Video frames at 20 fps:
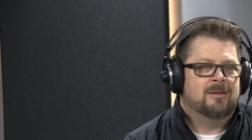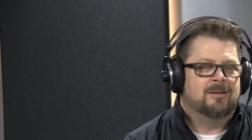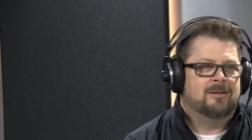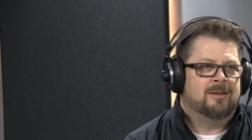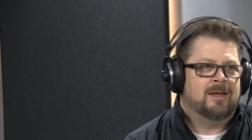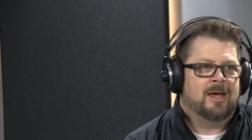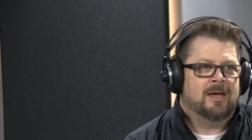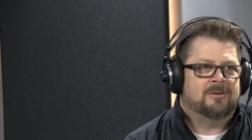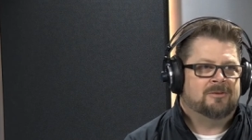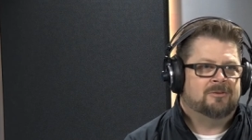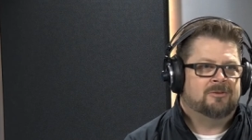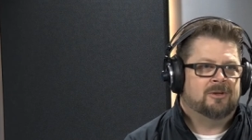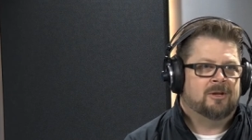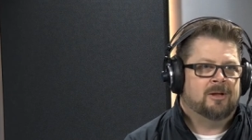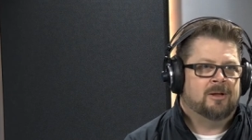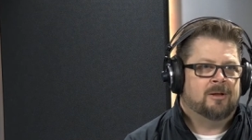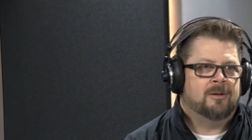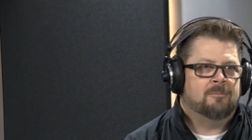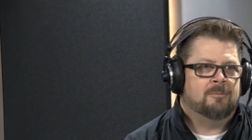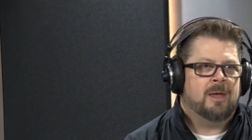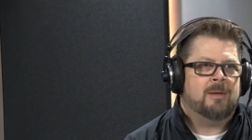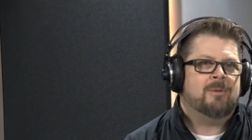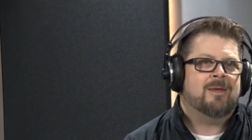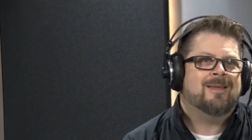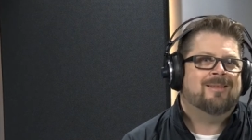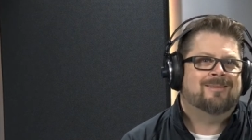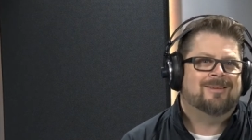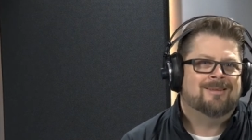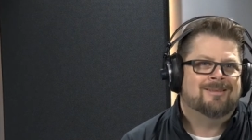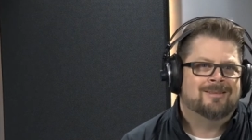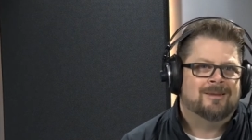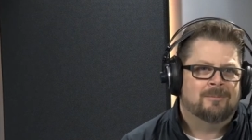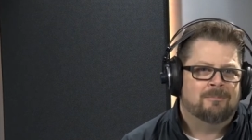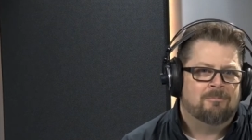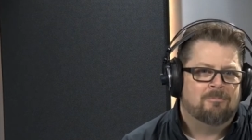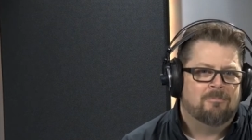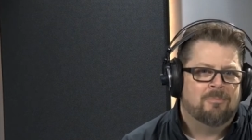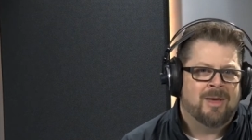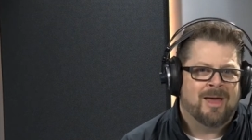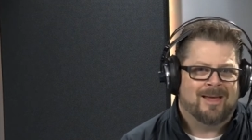that uh, maybe isn't the
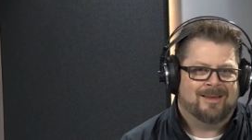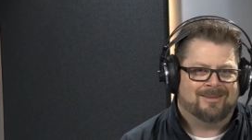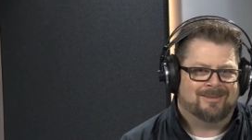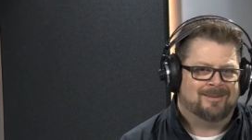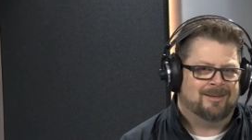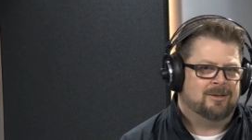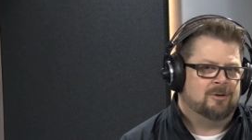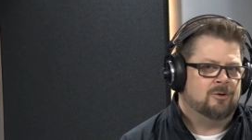best